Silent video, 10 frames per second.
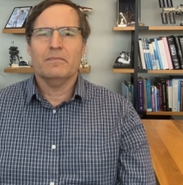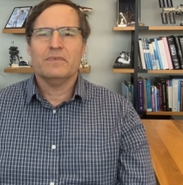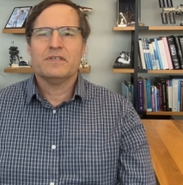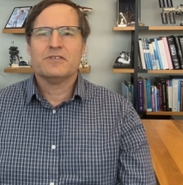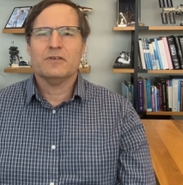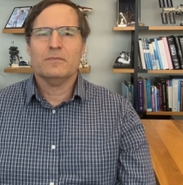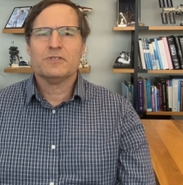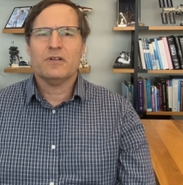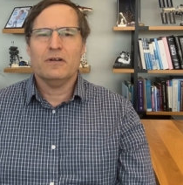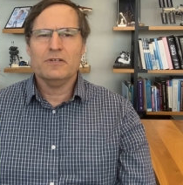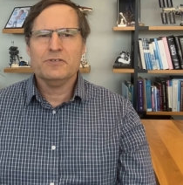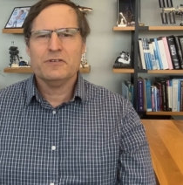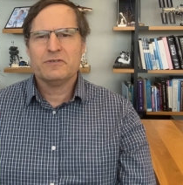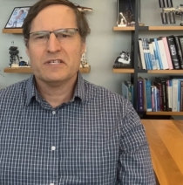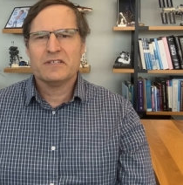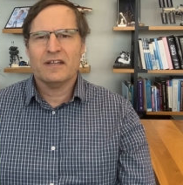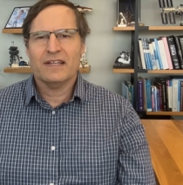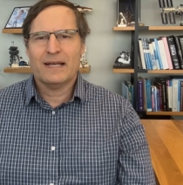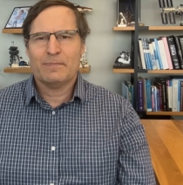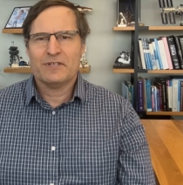Since almost all surgery is done
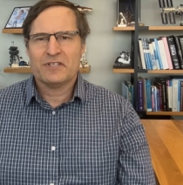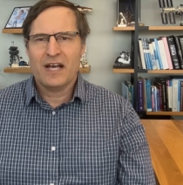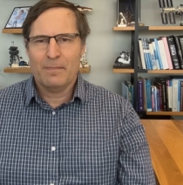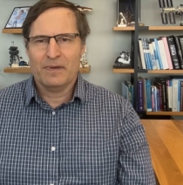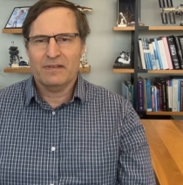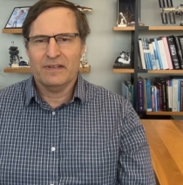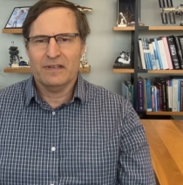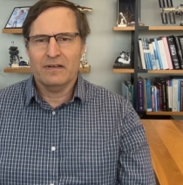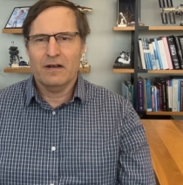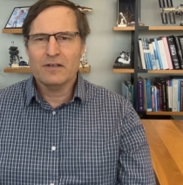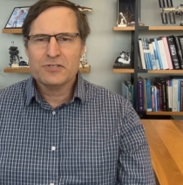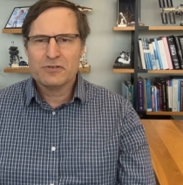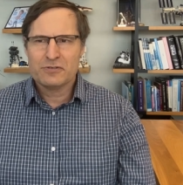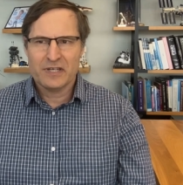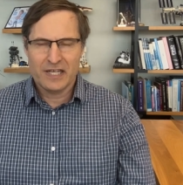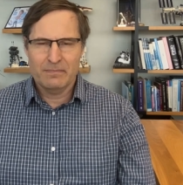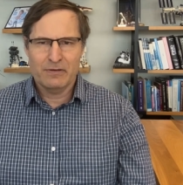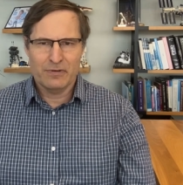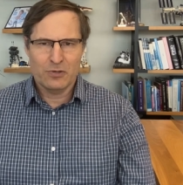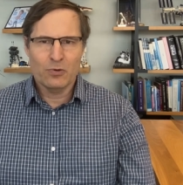laparoscopically, all surgery can be
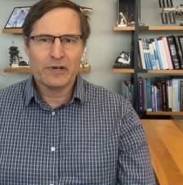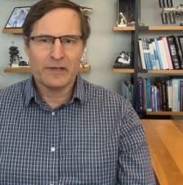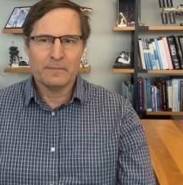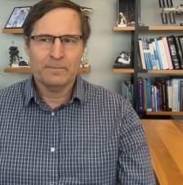recorded.